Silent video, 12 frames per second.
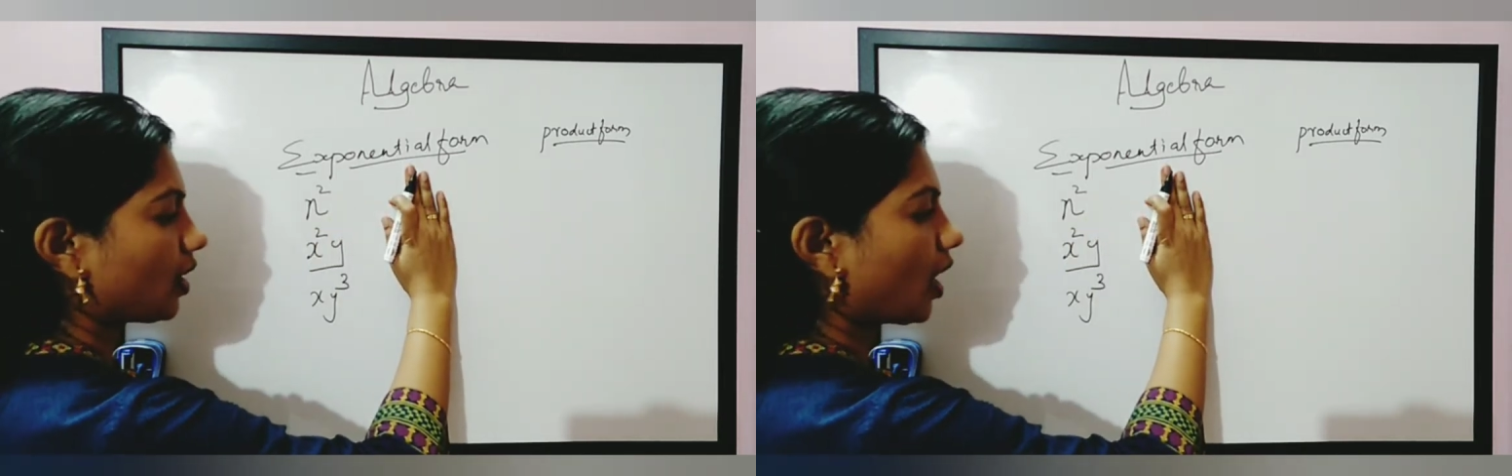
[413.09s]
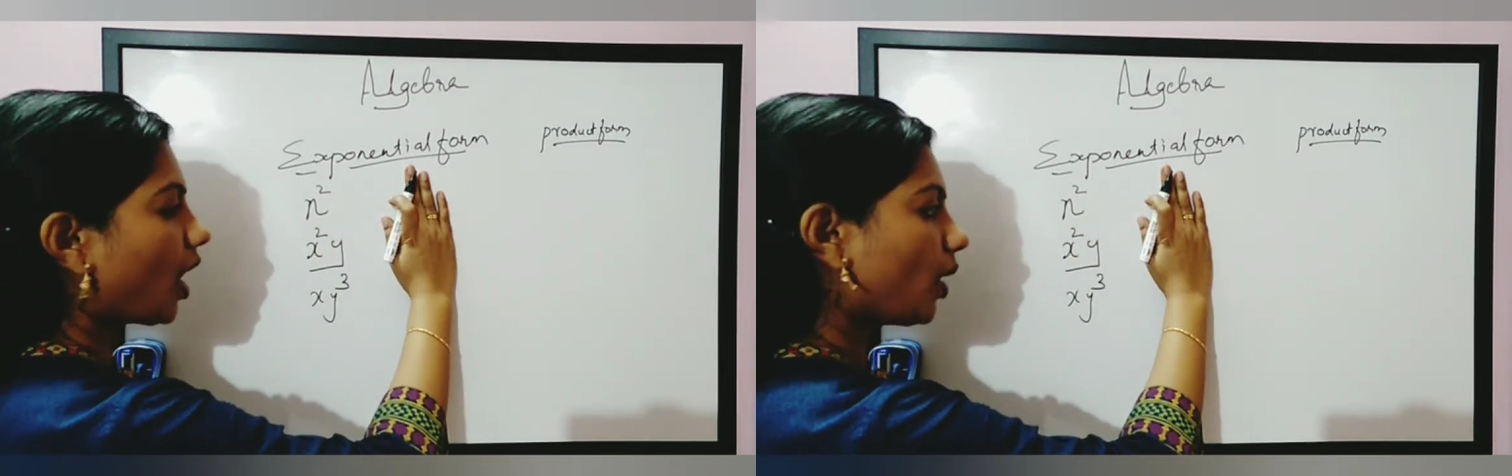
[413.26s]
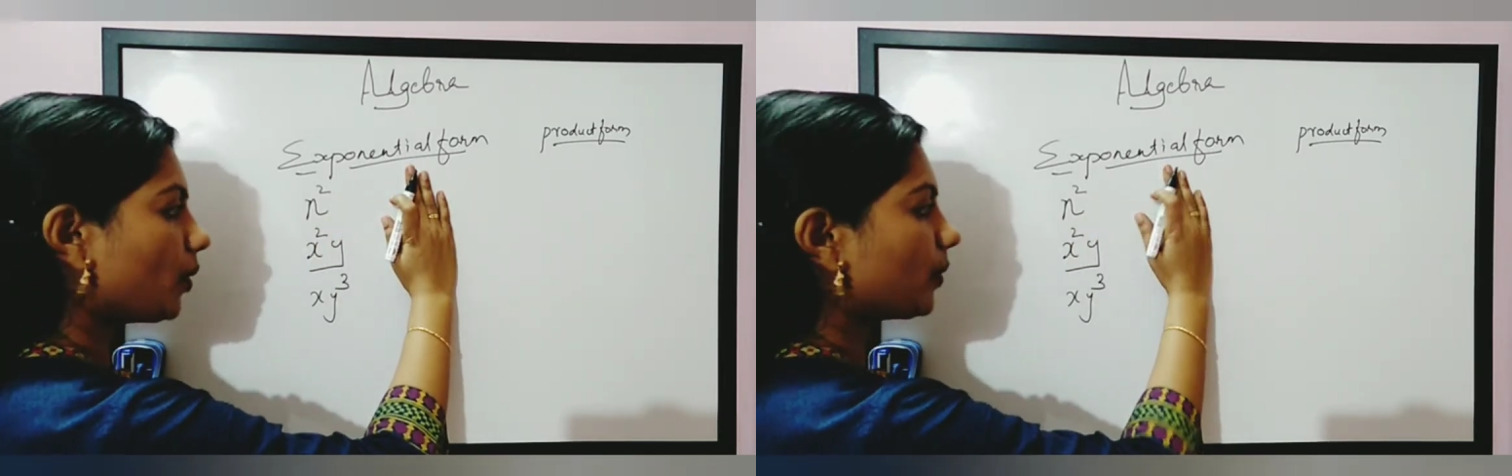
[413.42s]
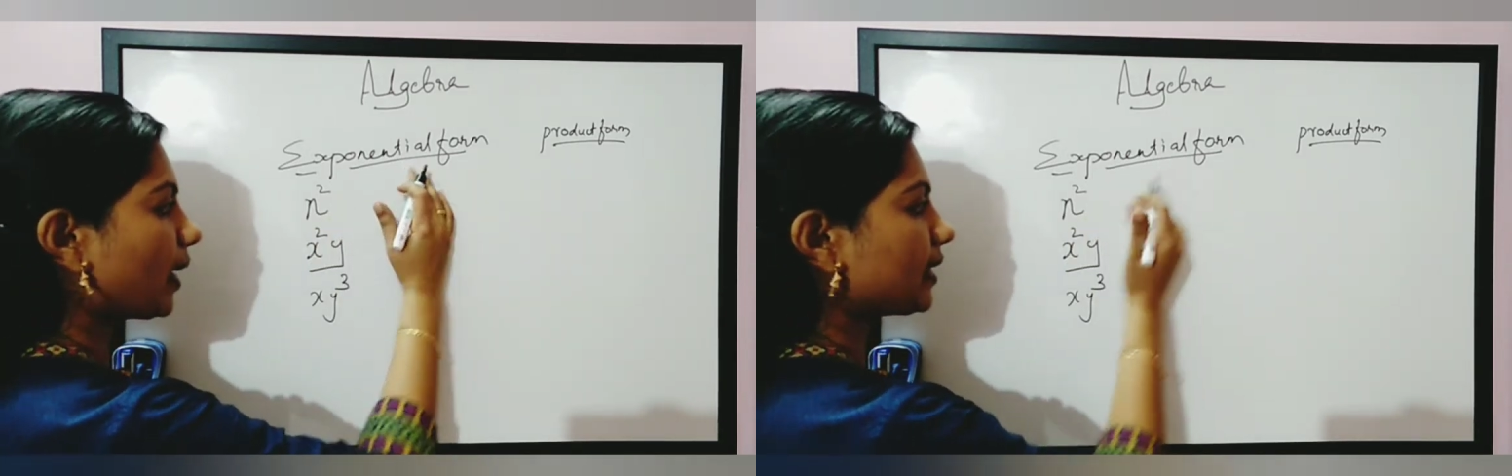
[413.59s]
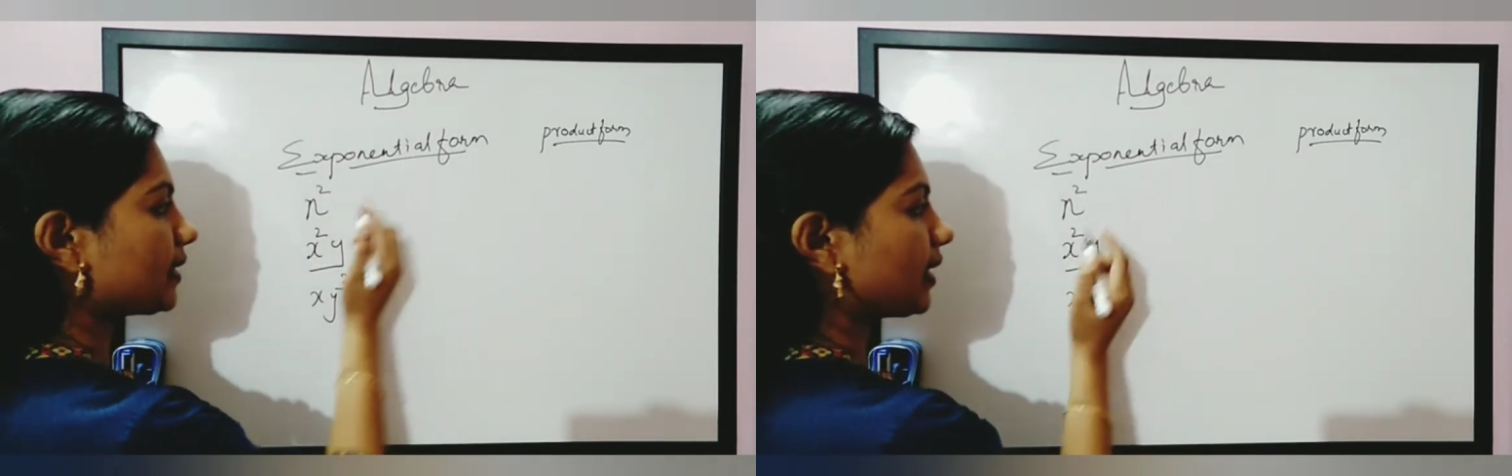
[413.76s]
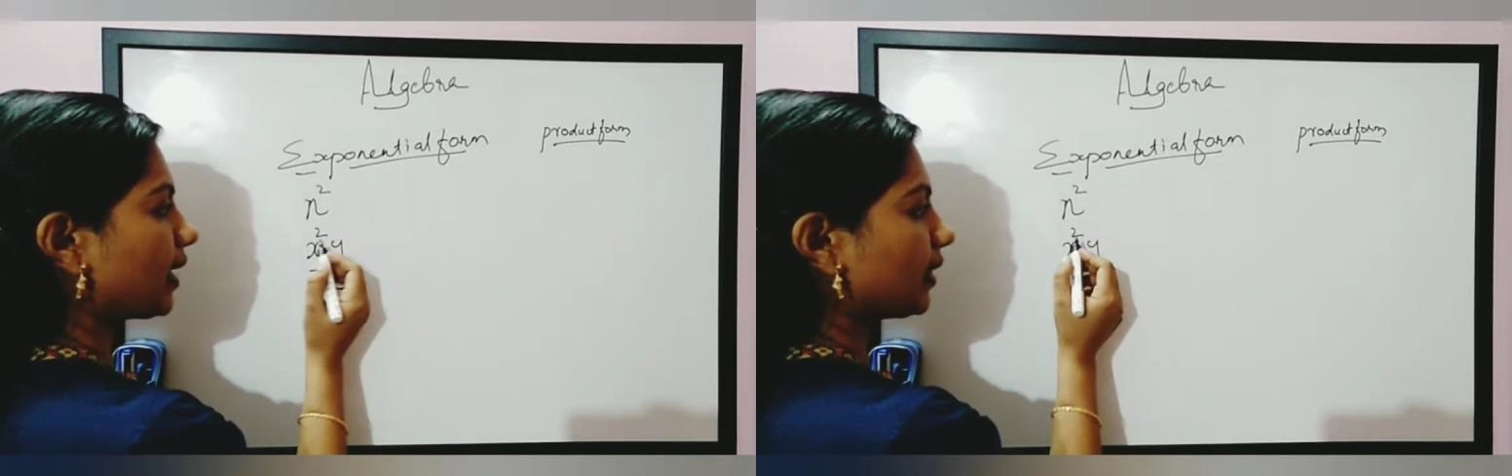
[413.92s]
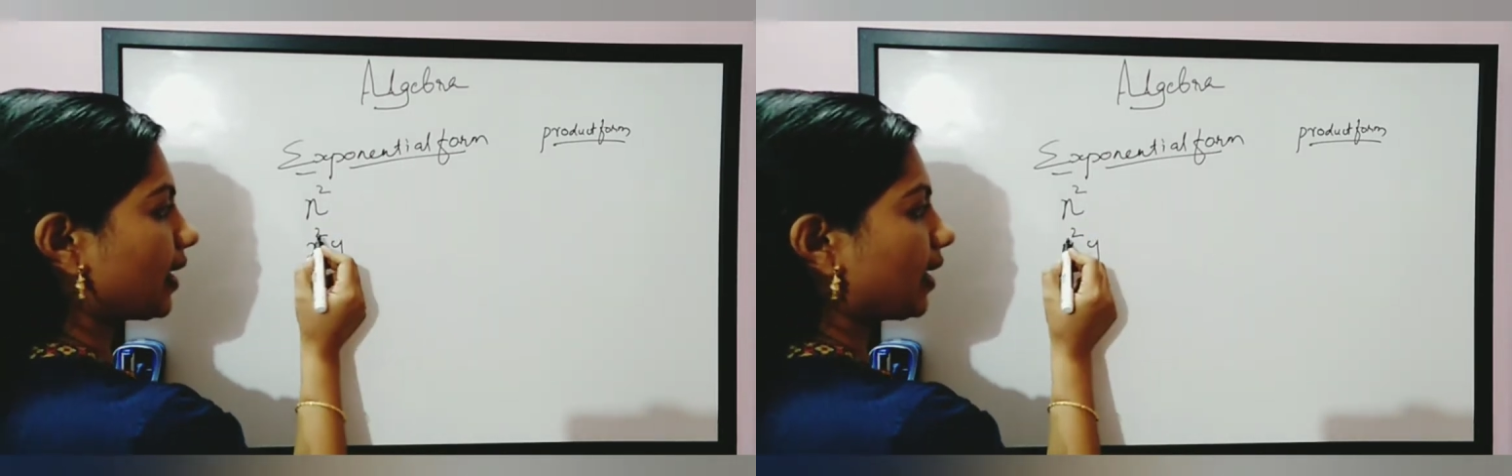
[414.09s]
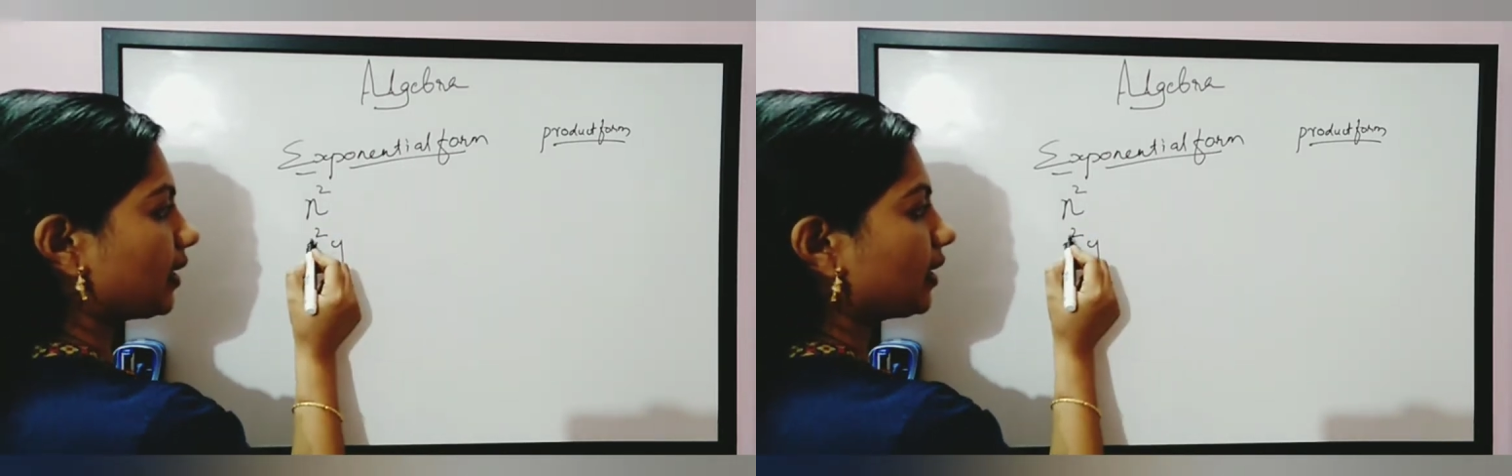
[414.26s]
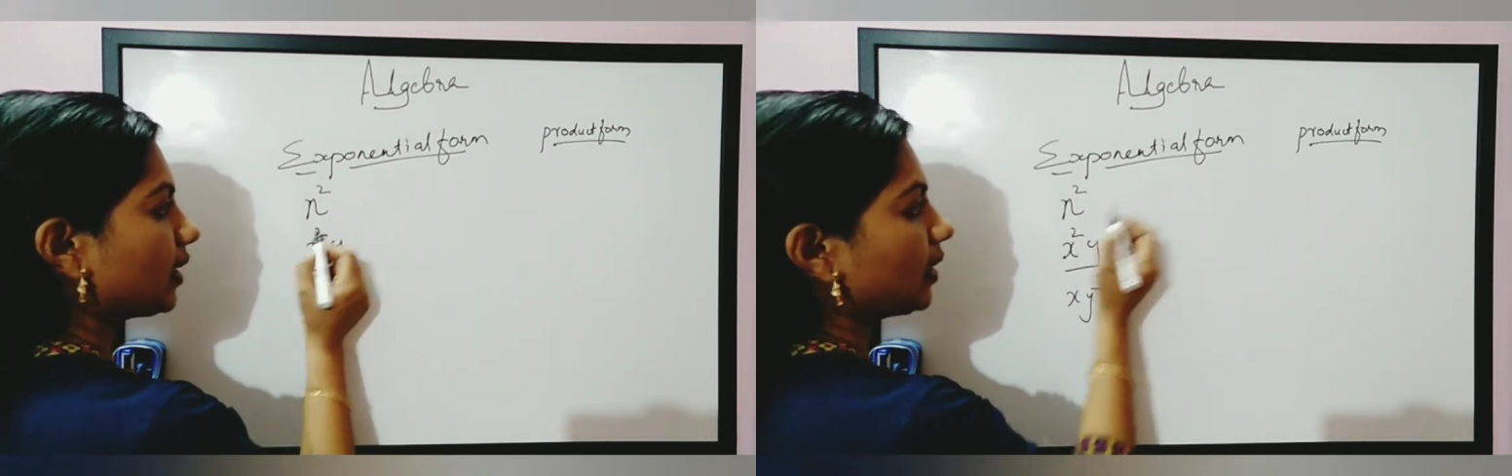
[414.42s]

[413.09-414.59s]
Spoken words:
How do I say that?